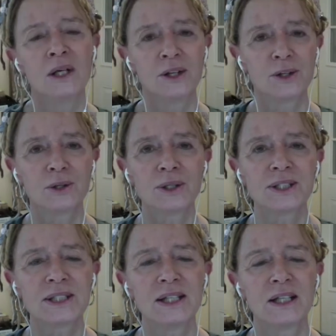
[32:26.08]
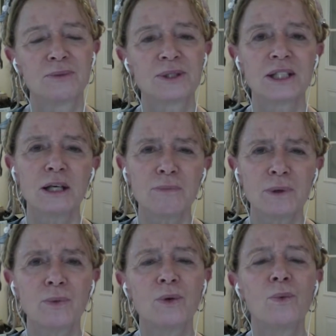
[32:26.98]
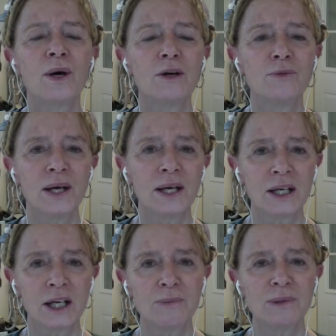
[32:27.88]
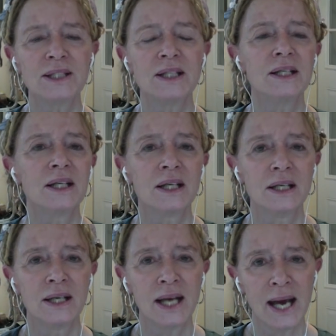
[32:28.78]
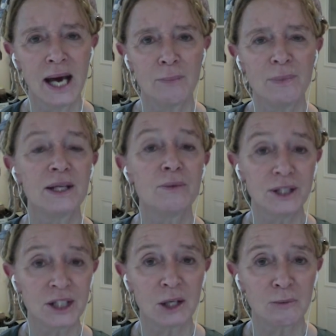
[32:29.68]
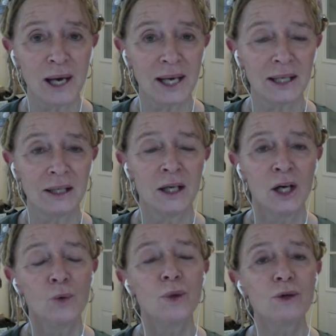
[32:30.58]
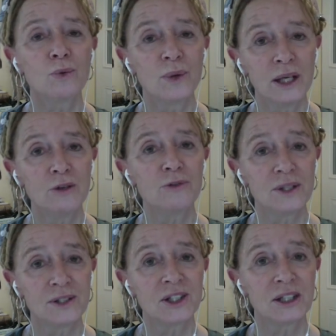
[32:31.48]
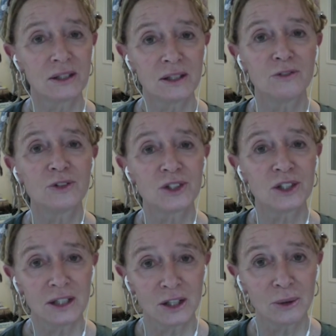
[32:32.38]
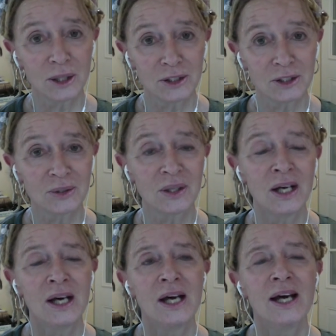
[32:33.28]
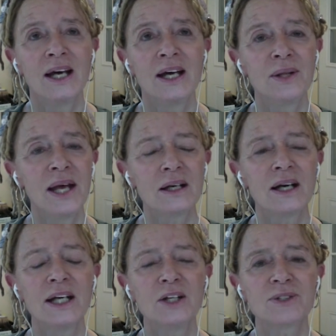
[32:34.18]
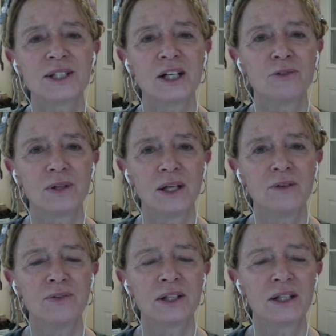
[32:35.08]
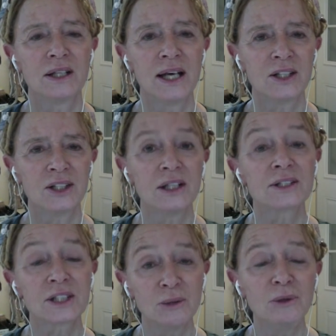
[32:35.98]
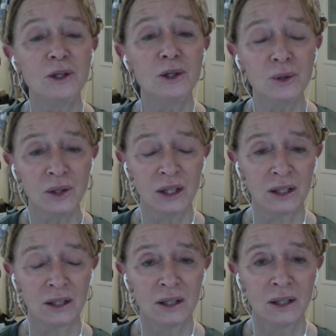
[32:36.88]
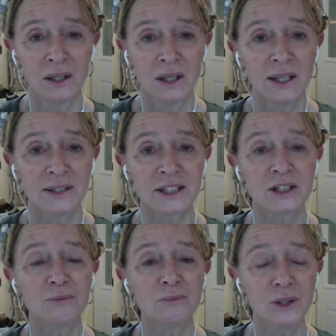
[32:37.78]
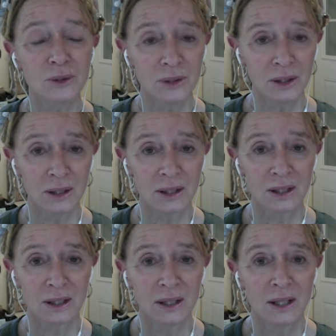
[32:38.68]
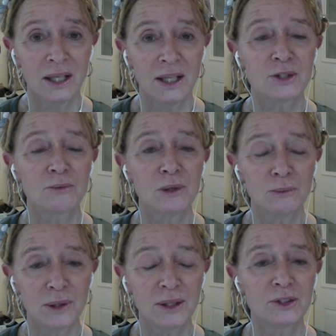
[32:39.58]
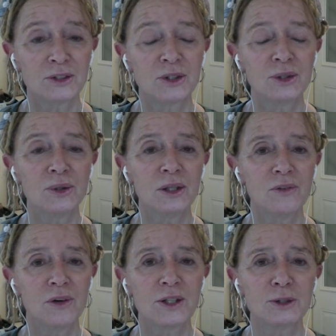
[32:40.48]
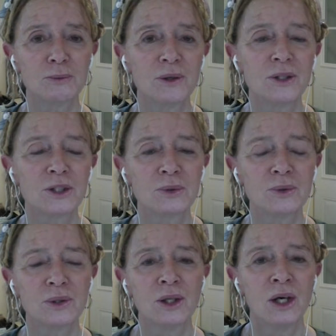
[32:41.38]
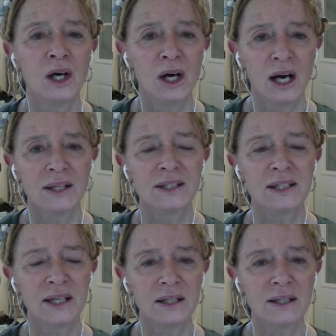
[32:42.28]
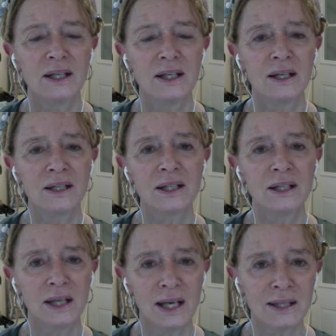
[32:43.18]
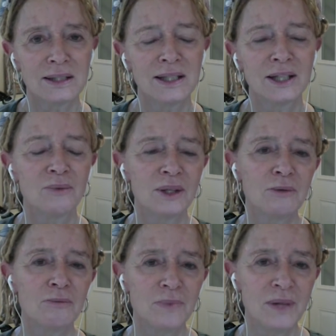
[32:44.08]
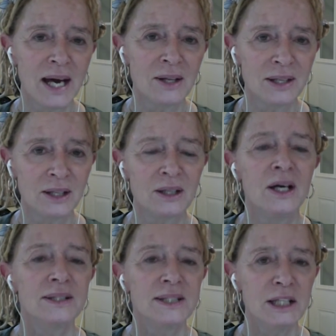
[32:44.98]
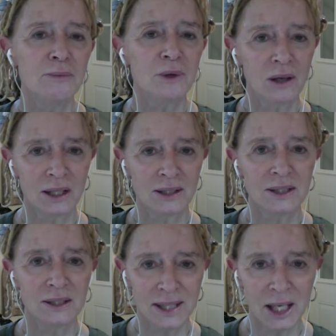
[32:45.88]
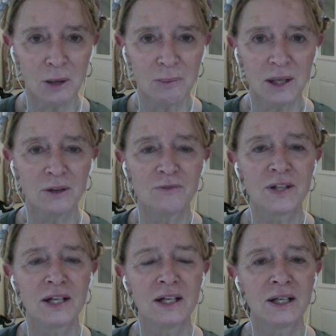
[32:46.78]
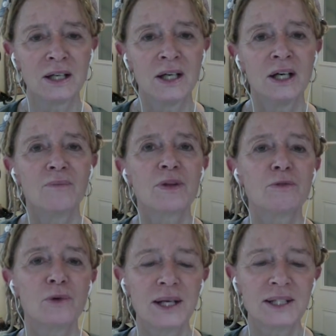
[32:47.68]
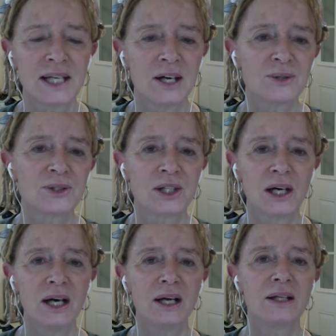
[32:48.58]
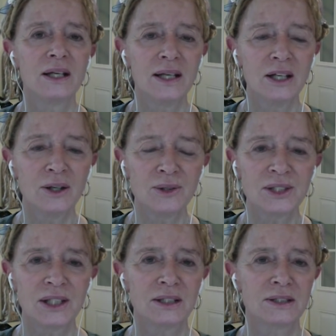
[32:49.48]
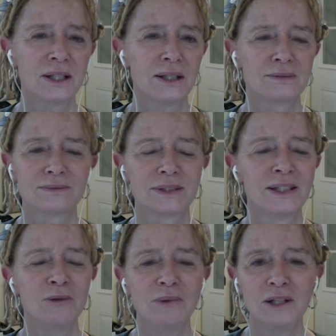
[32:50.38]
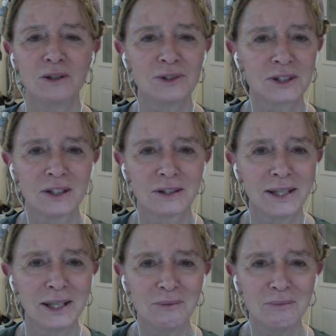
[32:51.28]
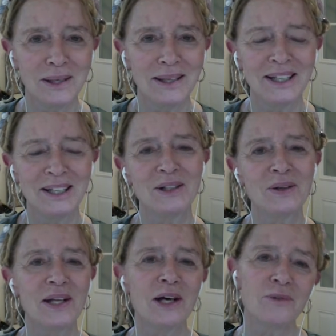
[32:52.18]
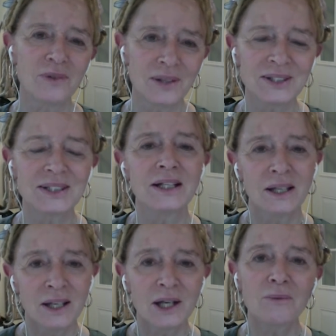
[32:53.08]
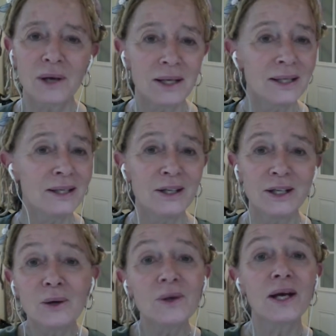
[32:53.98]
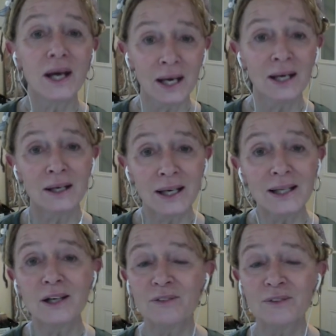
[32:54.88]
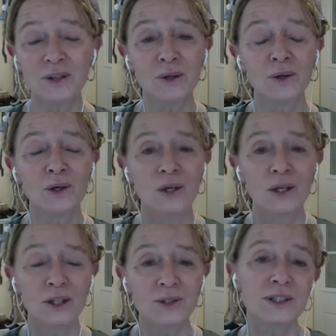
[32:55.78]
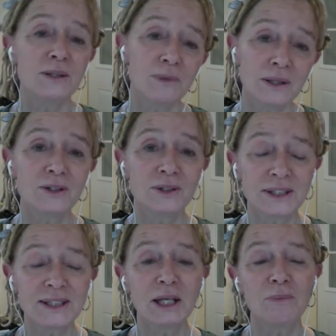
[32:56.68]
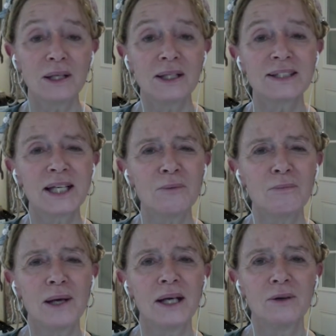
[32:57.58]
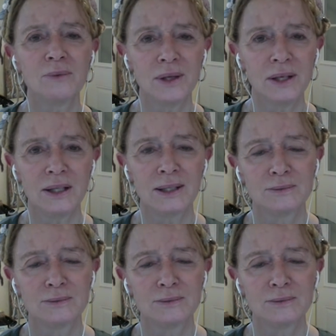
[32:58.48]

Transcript: thirsty and I'm sleepy. Well, what if we had a cup of tea and then a nap, and then we checked back in? We revisited the Cheeto issue. And that kind of self love and connection is communion. It's communion it's remembering the truth of our spiritual identity and connecting with the, the deep calling to deep of the, the voice outside that hears us. Like in the Beatles song, Let It Be, you know, that mm-hmm. voice saying, I'm right here. You okay? I mm-hmm. love you. Mm. You seem a little sleepy. Let's get in bed and read.